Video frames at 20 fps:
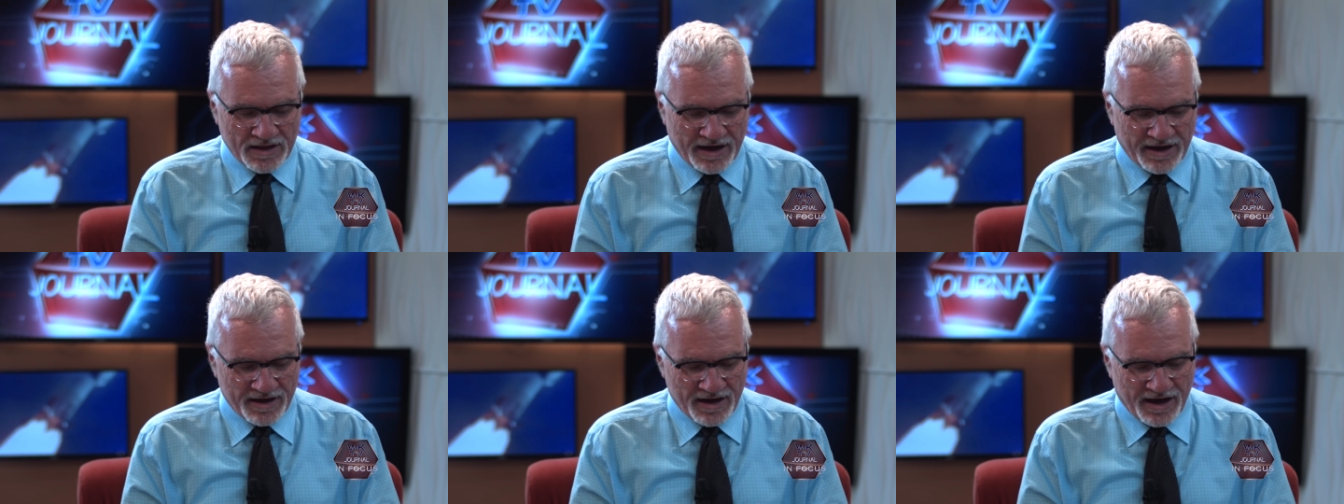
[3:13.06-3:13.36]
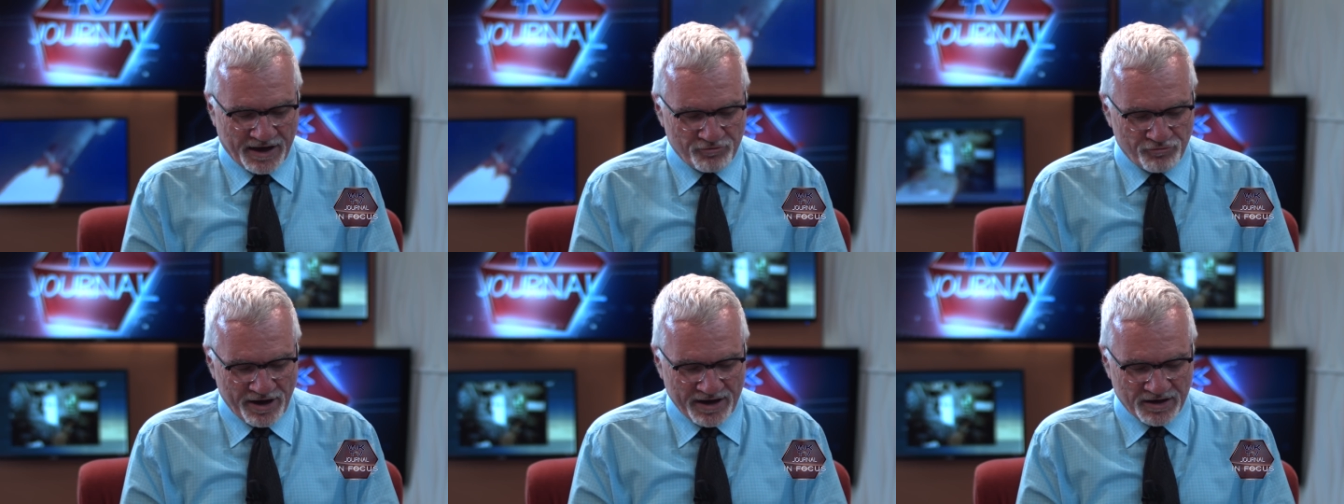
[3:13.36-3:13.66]
I,
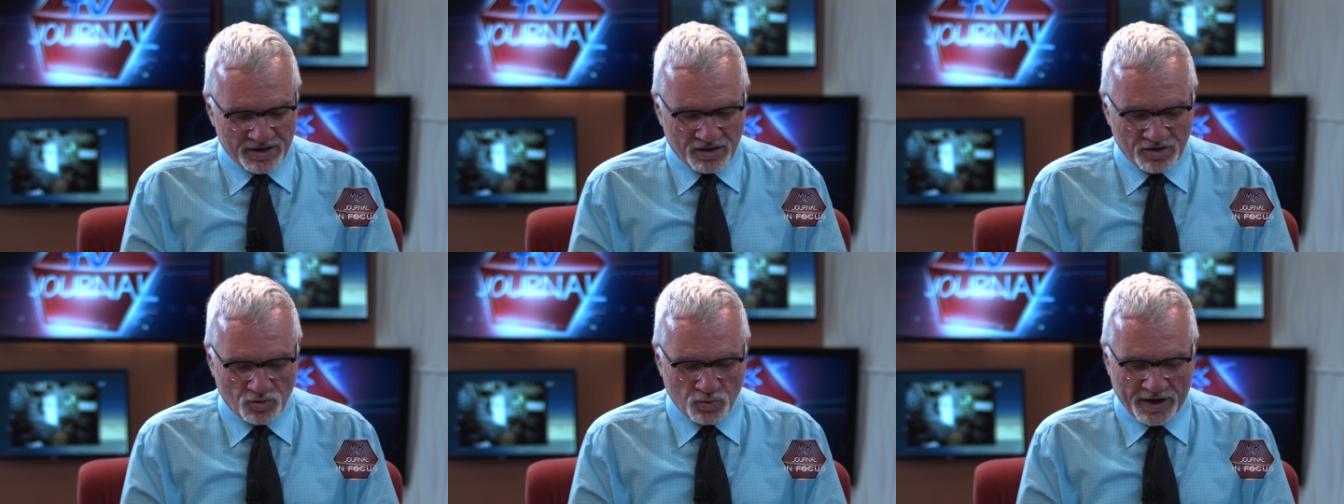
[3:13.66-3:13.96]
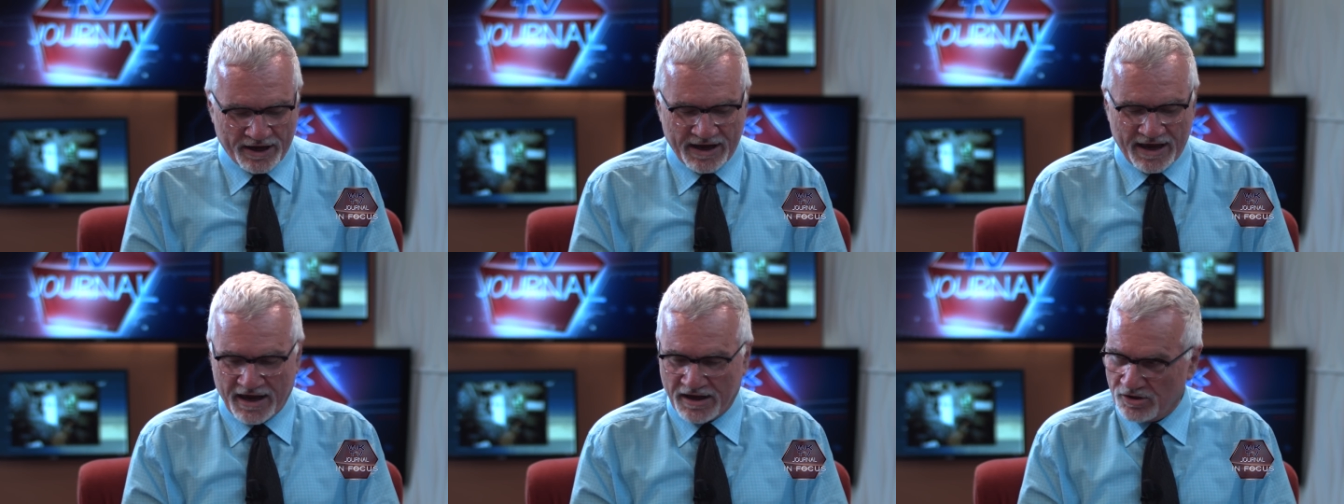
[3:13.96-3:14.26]
I, ran a
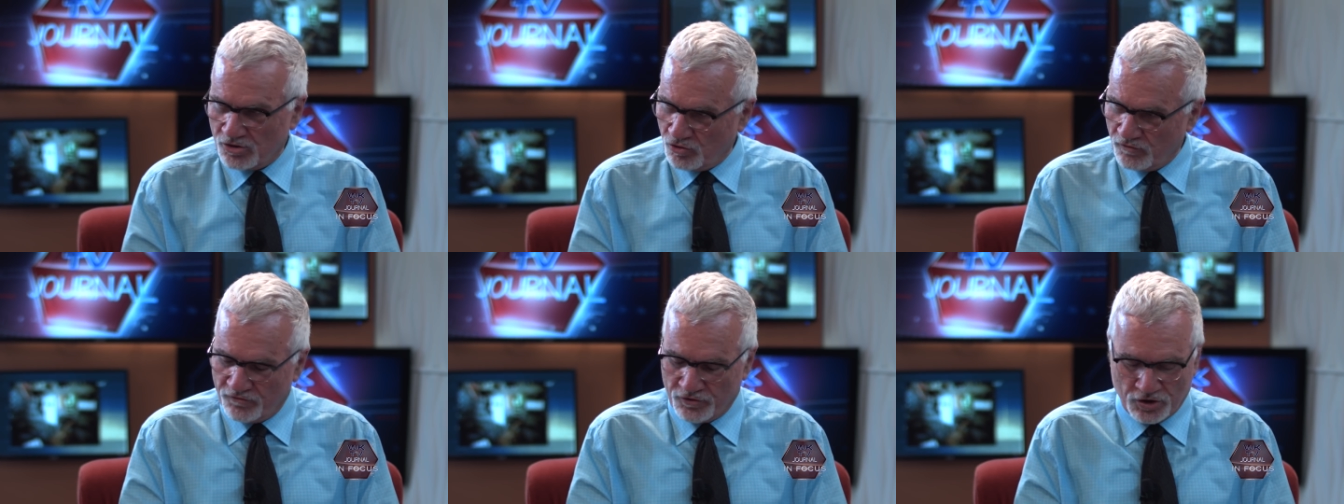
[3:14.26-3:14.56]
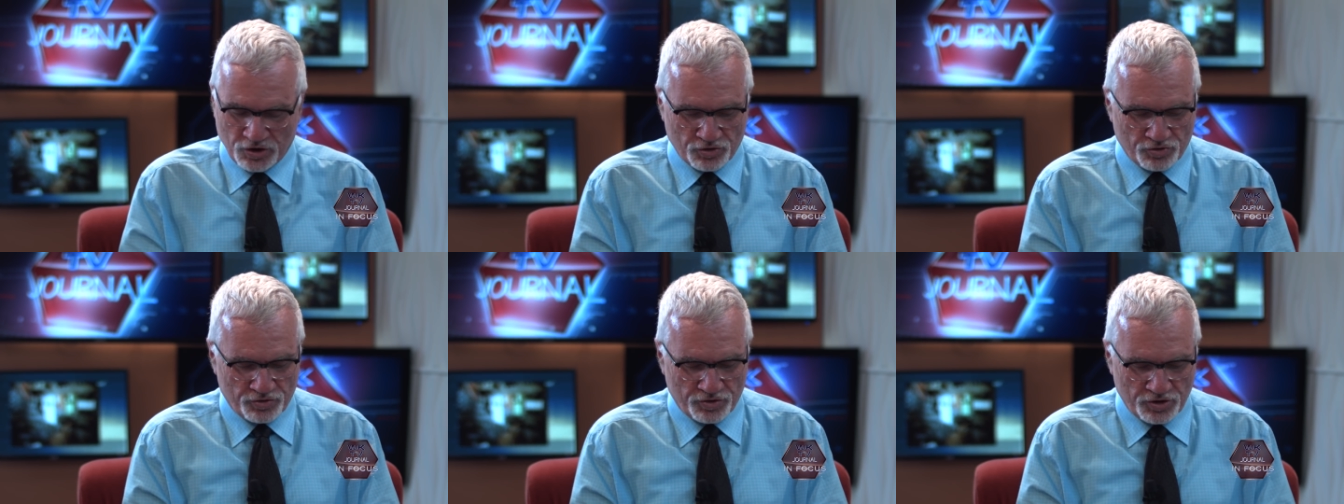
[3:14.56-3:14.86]
quick hand over
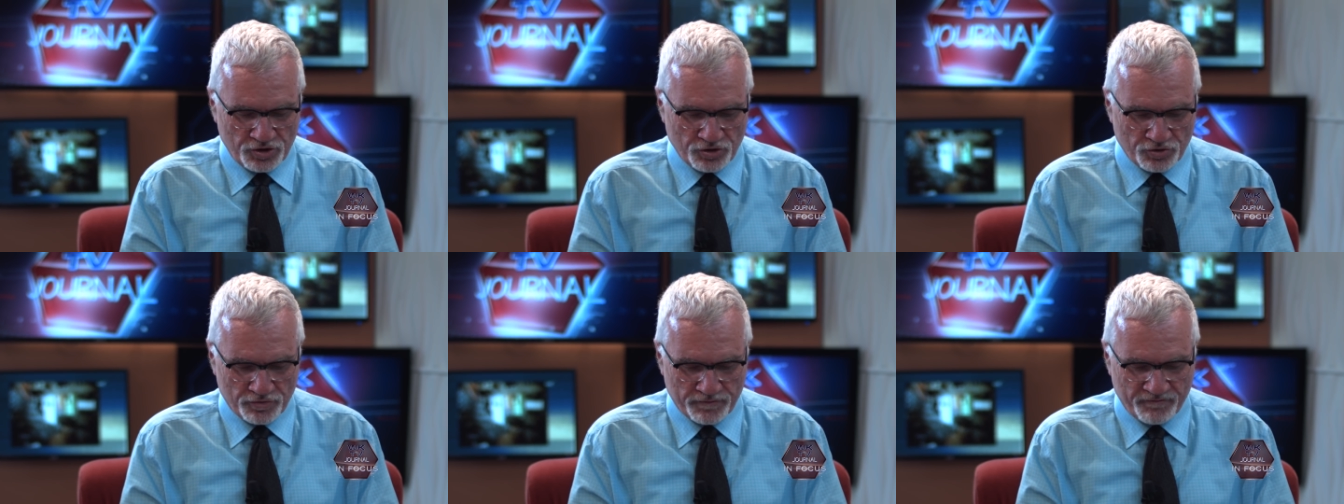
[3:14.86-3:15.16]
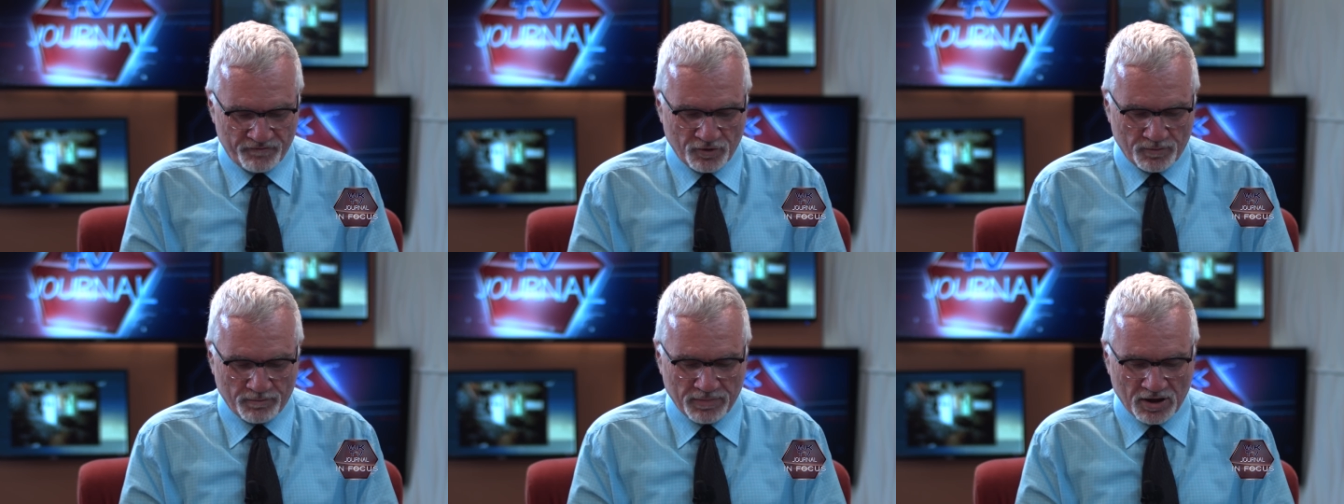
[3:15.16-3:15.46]
your, your
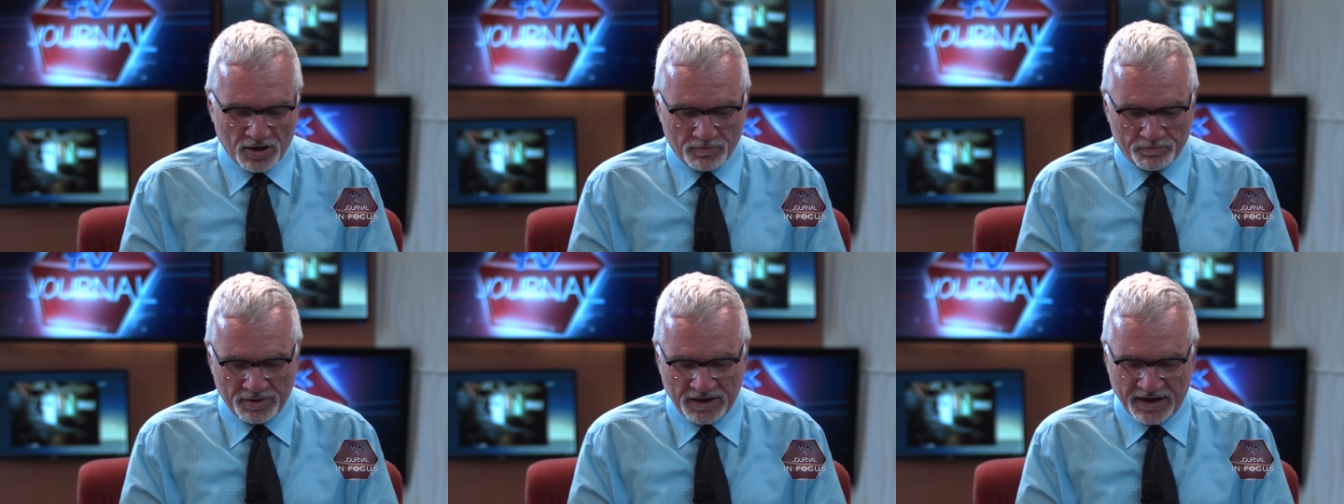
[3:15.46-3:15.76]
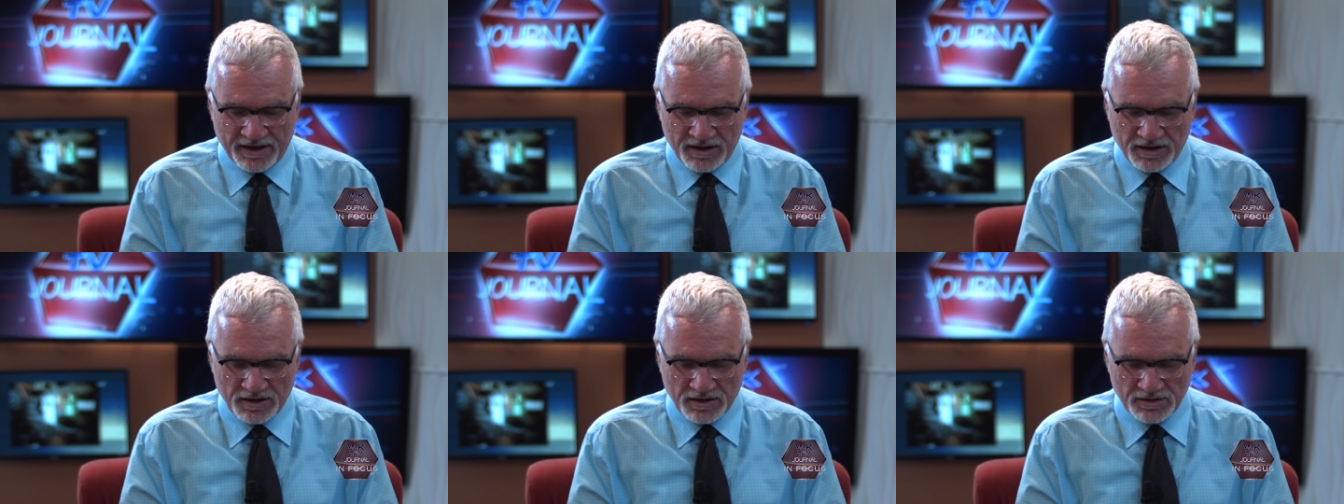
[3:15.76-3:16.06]
football
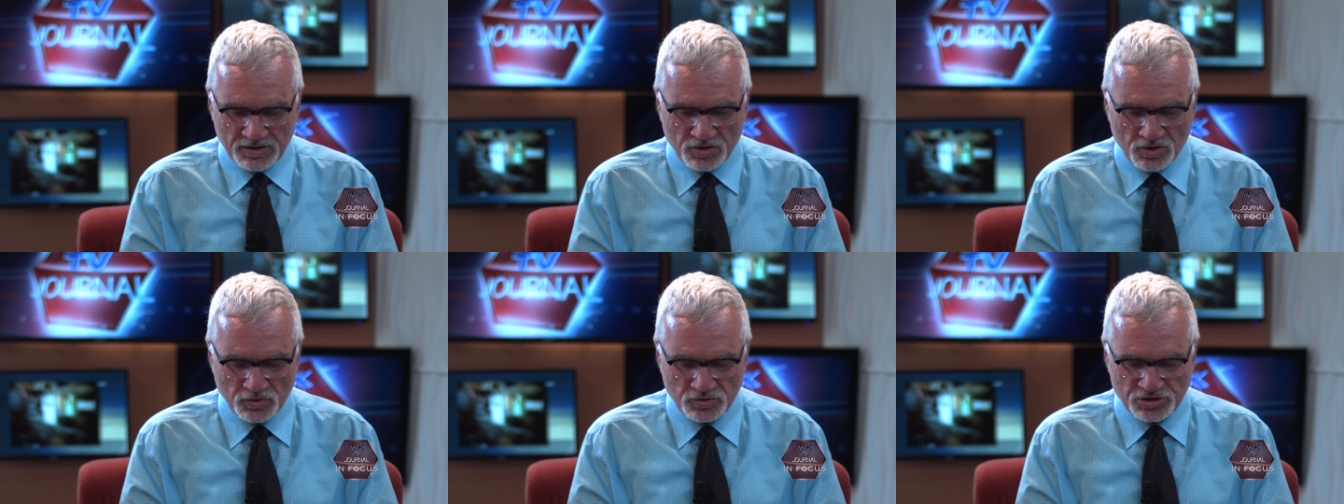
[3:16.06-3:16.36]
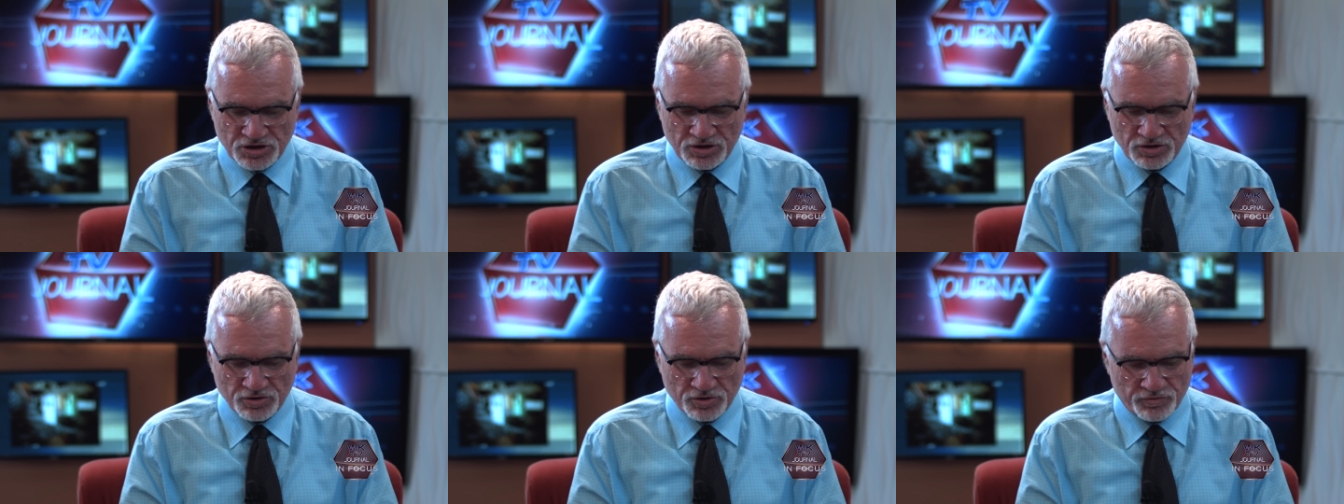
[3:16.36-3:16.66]
playing and
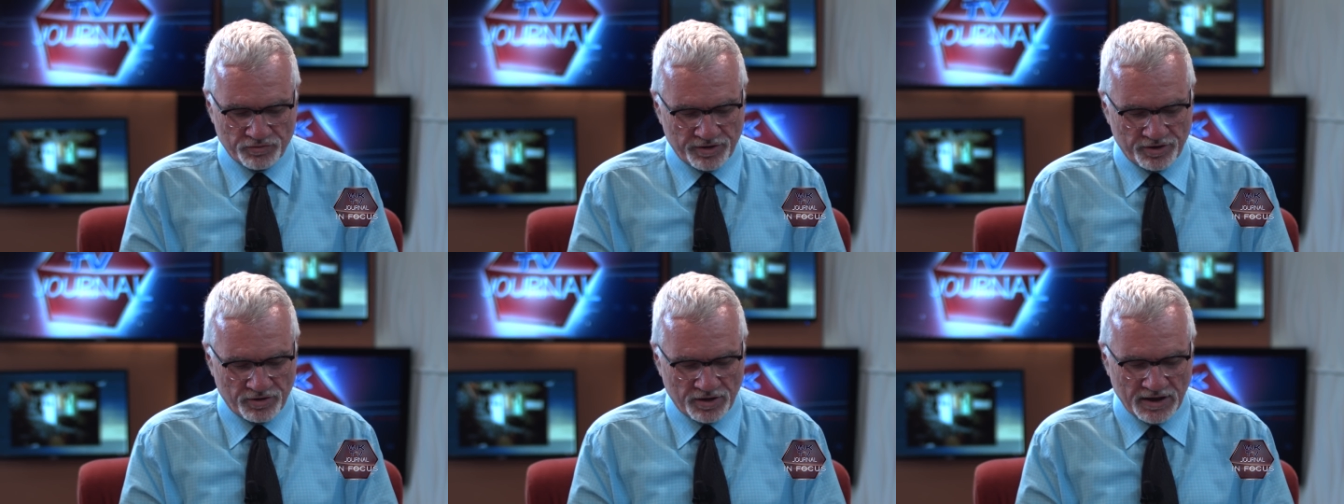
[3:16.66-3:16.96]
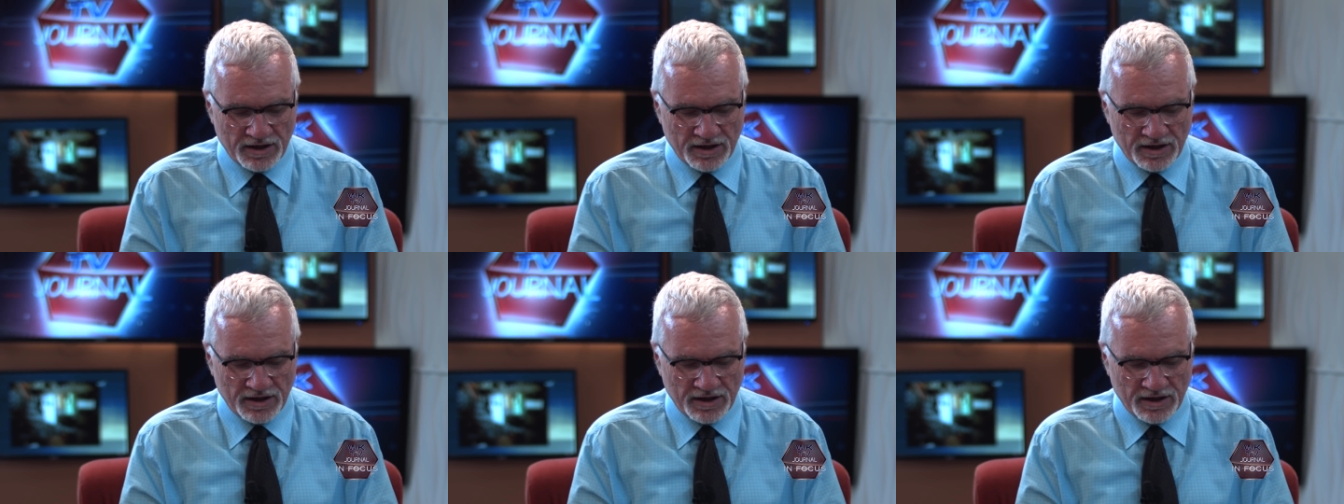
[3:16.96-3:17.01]
coaching career,